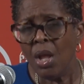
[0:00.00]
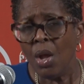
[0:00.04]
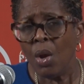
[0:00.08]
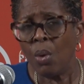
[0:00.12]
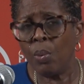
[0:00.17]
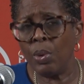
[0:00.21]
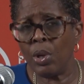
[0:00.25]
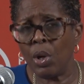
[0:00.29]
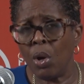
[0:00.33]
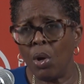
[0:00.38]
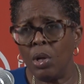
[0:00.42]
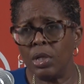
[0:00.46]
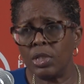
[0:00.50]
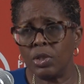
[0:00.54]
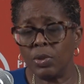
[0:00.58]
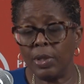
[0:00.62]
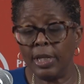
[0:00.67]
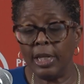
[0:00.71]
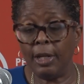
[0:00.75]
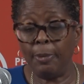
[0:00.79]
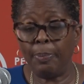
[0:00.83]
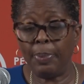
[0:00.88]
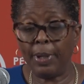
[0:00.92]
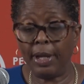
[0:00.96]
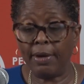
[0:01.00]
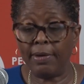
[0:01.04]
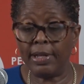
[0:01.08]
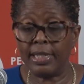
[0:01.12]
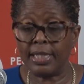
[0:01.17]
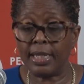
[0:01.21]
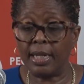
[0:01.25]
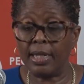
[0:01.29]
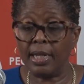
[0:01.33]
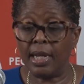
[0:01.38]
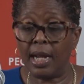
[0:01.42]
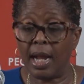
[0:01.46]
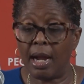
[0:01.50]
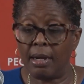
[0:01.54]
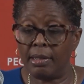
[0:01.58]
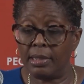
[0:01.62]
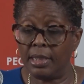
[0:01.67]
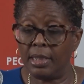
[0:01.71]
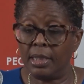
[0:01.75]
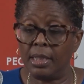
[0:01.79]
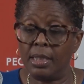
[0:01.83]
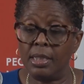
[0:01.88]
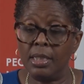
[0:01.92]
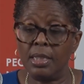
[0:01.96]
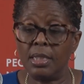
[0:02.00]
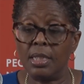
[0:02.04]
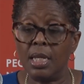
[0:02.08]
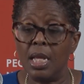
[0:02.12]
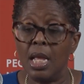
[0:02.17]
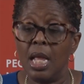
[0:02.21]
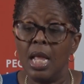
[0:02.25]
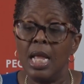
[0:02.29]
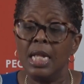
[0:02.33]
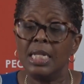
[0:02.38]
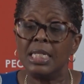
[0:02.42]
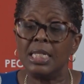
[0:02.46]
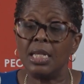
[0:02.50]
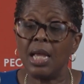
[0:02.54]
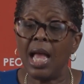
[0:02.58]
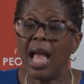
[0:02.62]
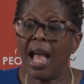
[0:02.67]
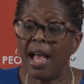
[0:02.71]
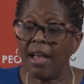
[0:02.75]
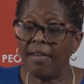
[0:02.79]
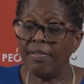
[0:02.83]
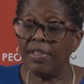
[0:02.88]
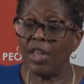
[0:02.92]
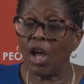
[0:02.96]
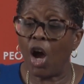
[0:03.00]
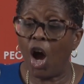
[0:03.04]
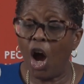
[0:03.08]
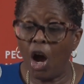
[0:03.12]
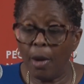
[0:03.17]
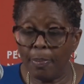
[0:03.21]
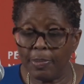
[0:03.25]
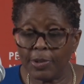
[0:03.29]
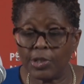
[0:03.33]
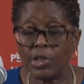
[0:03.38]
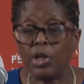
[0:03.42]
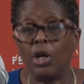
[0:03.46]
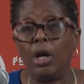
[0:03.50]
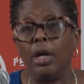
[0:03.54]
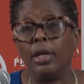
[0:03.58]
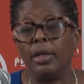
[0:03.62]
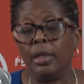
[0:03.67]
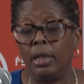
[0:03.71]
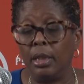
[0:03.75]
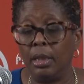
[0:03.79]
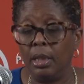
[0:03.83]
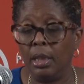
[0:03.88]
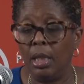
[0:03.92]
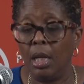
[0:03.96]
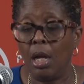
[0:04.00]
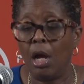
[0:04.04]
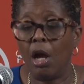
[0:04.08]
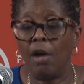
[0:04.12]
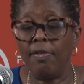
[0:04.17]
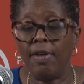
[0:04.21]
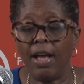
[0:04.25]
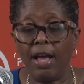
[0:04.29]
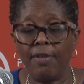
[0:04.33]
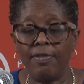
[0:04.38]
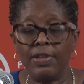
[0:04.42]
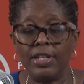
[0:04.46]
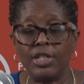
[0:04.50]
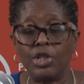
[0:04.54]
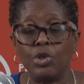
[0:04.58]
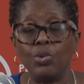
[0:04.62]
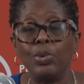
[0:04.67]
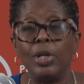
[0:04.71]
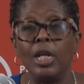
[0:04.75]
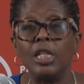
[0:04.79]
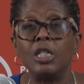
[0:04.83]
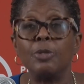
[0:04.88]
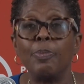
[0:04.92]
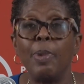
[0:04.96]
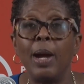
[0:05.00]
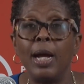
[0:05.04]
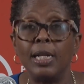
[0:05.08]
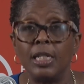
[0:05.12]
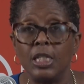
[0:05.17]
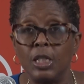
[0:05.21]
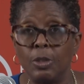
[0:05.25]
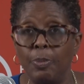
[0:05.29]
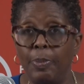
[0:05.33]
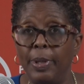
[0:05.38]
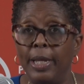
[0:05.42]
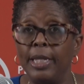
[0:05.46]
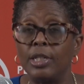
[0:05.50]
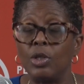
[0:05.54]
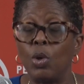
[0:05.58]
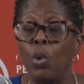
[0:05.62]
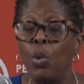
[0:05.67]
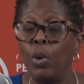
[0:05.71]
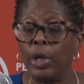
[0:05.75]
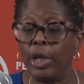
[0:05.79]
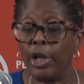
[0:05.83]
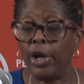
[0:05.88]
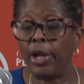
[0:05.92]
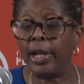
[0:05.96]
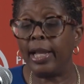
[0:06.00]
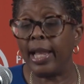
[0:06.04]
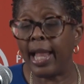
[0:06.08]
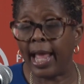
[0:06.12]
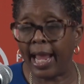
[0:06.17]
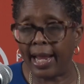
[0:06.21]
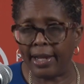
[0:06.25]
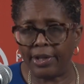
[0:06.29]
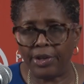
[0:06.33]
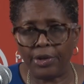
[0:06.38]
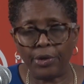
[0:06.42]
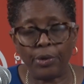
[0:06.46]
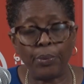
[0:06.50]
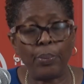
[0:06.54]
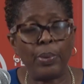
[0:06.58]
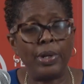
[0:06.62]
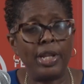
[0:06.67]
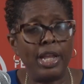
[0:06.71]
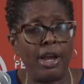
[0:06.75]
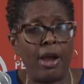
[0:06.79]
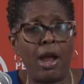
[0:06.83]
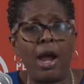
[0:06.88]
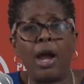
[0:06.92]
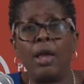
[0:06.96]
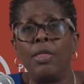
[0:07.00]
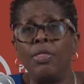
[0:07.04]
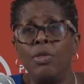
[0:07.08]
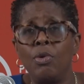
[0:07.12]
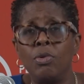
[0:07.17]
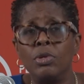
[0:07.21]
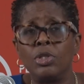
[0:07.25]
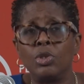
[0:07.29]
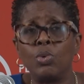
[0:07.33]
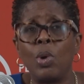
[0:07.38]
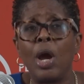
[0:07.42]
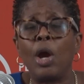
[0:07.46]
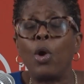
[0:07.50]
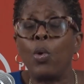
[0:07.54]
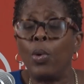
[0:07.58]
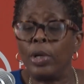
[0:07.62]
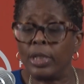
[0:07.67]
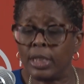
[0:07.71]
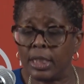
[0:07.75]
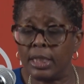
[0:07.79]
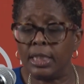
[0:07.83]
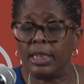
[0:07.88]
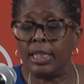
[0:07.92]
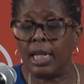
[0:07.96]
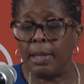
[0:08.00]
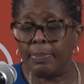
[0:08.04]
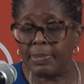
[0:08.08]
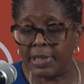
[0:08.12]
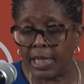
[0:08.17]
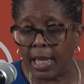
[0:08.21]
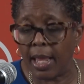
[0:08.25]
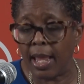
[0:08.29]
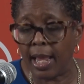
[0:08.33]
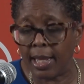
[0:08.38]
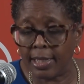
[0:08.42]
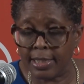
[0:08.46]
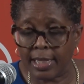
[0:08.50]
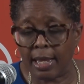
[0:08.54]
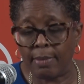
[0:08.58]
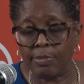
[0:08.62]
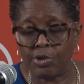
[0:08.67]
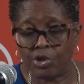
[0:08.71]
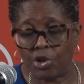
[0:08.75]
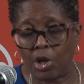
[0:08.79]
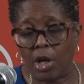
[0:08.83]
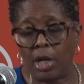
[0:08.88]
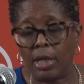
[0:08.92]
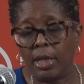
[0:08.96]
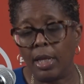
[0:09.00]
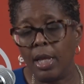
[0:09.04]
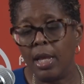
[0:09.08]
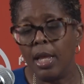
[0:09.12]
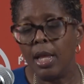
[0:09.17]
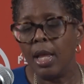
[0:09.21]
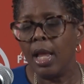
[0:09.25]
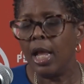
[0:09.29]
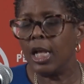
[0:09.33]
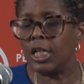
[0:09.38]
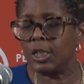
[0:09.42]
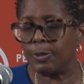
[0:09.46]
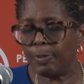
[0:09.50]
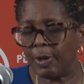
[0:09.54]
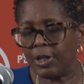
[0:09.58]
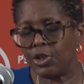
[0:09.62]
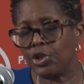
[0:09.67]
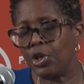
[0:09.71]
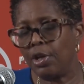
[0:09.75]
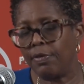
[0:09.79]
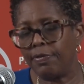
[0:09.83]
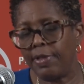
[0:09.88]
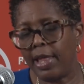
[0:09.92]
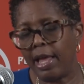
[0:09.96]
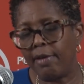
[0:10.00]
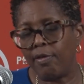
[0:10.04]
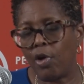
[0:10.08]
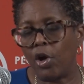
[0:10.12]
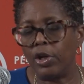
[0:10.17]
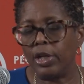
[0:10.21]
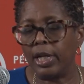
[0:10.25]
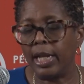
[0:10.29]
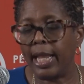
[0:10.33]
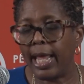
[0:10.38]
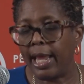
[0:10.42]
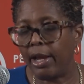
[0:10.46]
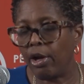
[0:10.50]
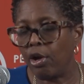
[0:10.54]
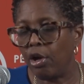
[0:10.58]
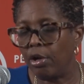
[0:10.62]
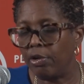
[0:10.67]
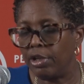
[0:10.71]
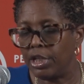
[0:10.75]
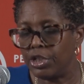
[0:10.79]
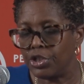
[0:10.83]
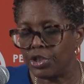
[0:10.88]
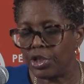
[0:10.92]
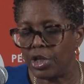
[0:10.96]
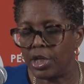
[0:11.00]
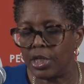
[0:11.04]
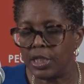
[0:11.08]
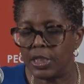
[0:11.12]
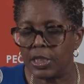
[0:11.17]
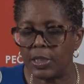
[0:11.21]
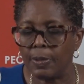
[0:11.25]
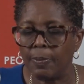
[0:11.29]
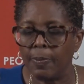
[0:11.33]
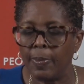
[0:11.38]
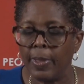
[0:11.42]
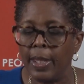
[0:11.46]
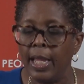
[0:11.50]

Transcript: We also need parents and guardians to have the option of having students participate only online. You know, there are those who are going to need exemption, especially if they have underlying conditions.